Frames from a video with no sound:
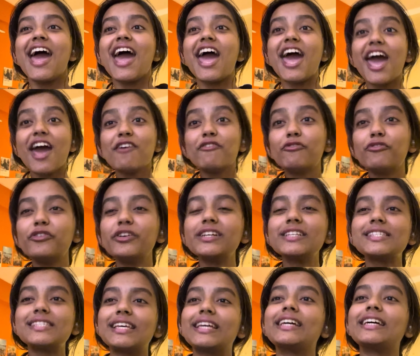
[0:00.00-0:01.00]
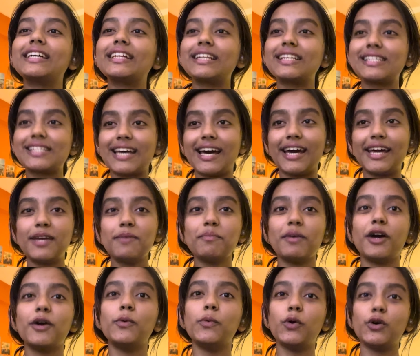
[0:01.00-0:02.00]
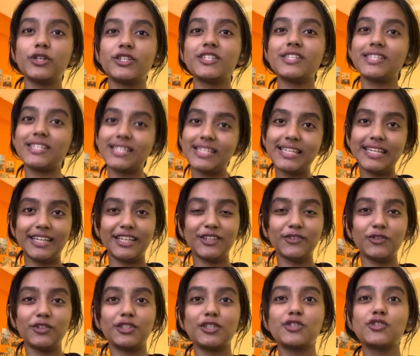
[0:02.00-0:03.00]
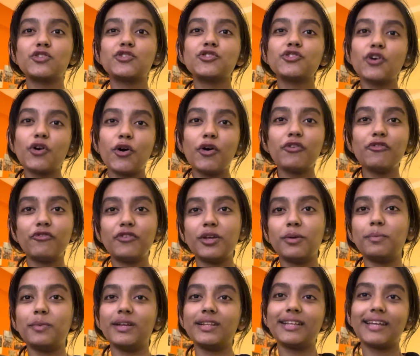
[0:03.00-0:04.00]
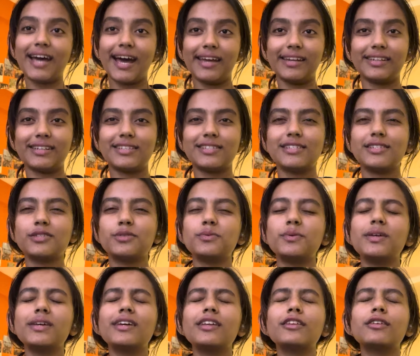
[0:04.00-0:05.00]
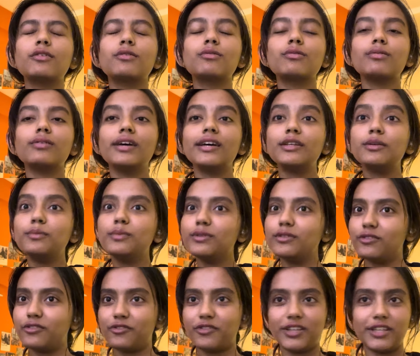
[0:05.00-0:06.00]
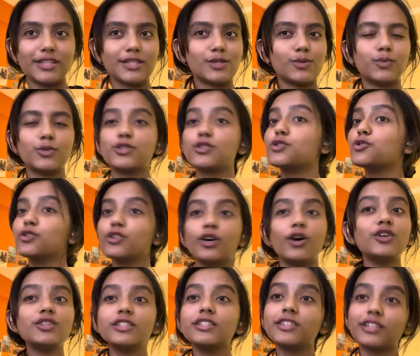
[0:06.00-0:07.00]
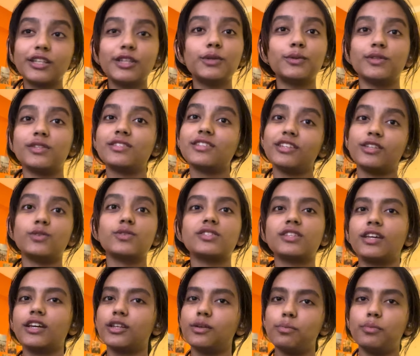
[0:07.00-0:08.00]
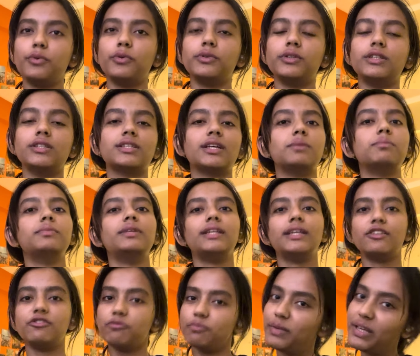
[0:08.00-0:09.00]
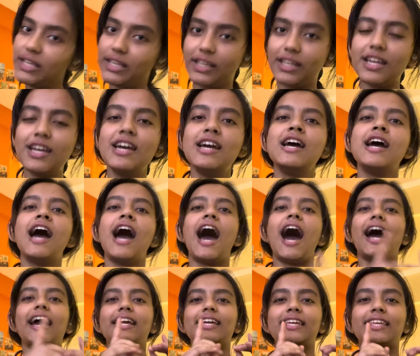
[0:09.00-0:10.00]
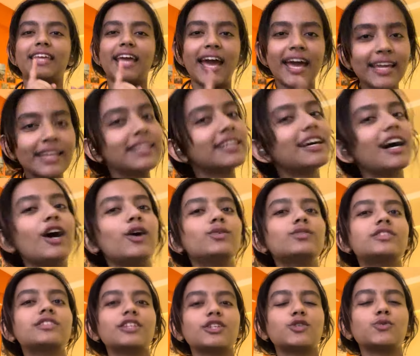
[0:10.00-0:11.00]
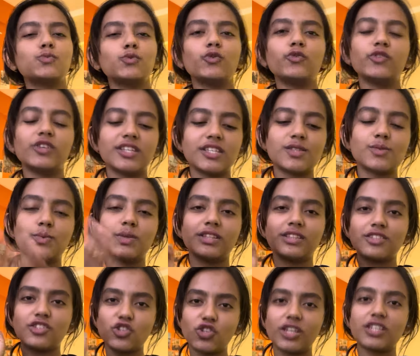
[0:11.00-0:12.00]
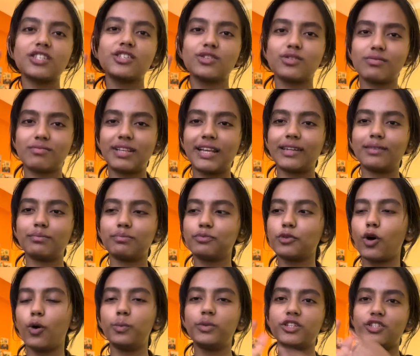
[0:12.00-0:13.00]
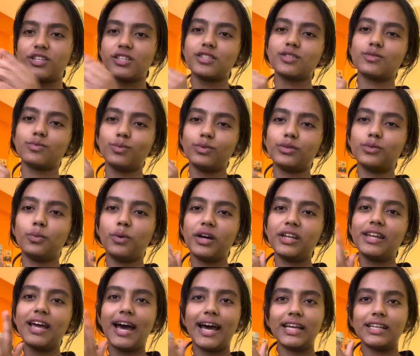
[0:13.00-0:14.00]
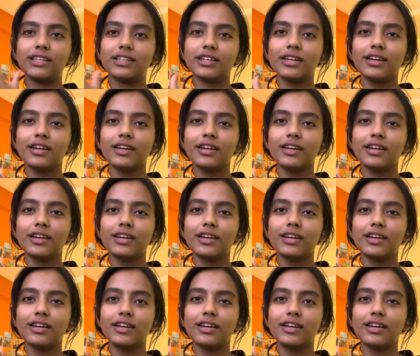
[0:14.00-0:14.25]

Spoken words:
Every single time I watch a scene with a strong female character doing incredible feats, which do not include seducing an opponent, and believe me, I can count such movies with probably just with one hand.